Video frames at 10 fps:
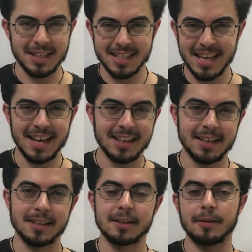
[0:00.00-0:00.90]
the
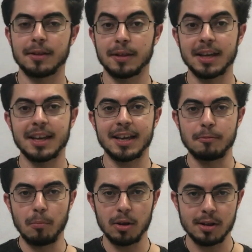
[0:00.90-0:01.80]
scaling, the thinking
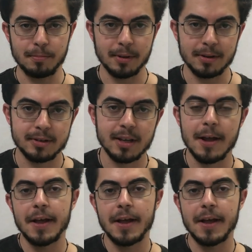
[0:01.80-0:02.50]
in multiples.